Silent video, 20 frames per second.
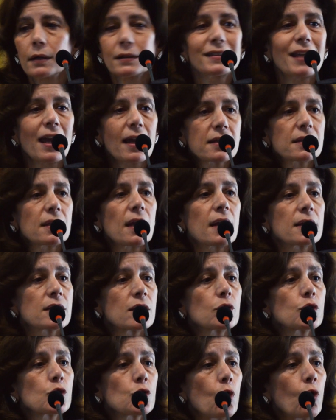
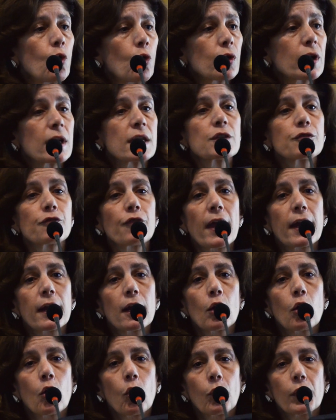textiles and so on, is
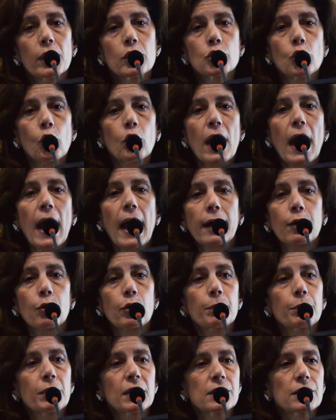very low. It's all
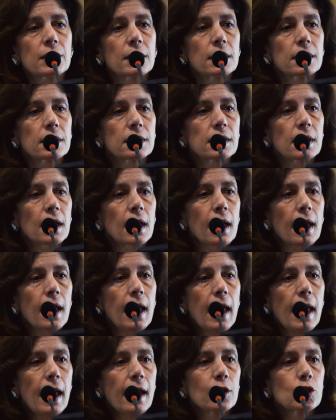agribusiness.
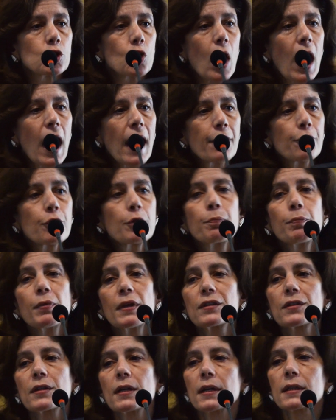And so
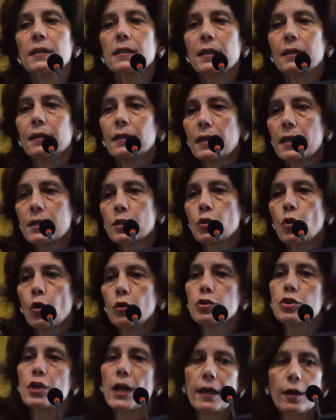agribusiness does
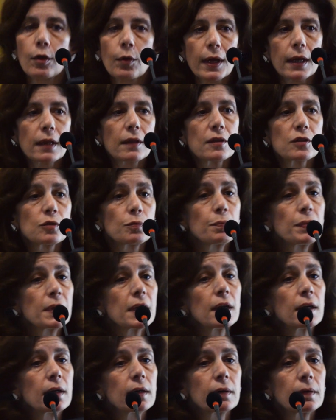not generate these
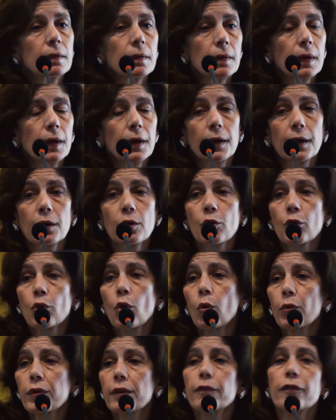big
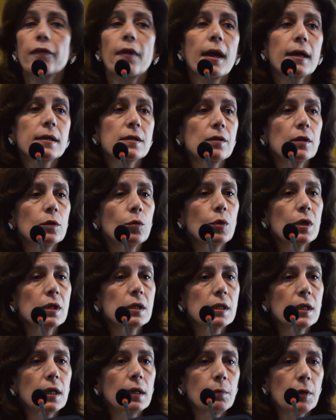growth effects that we
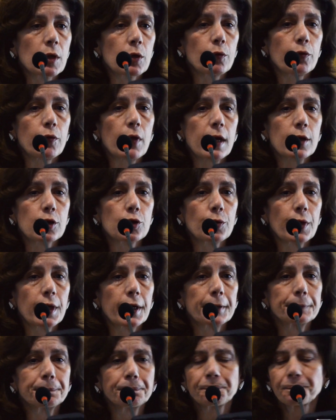see in
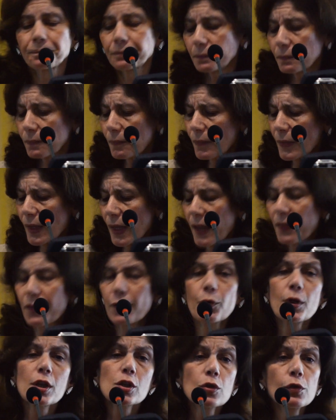manufacturing. But
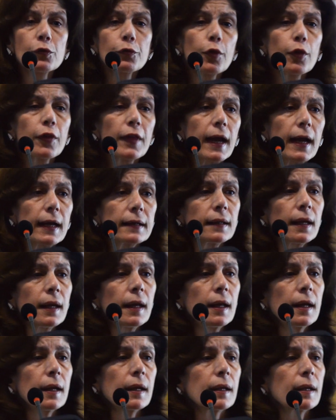the reason for that
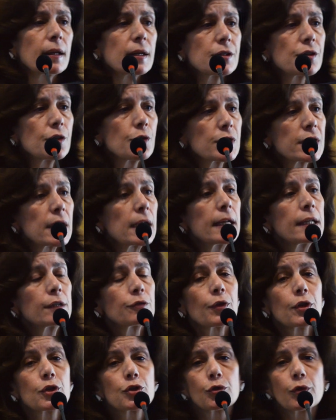is there is a
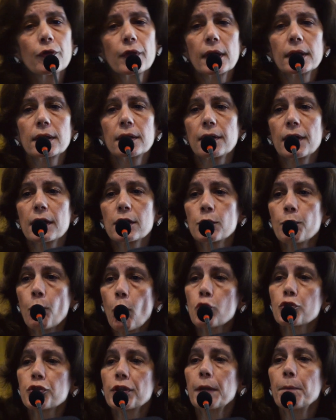literature that's
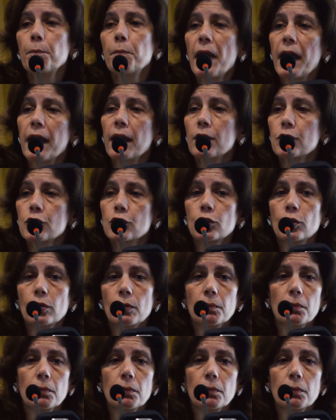mostly based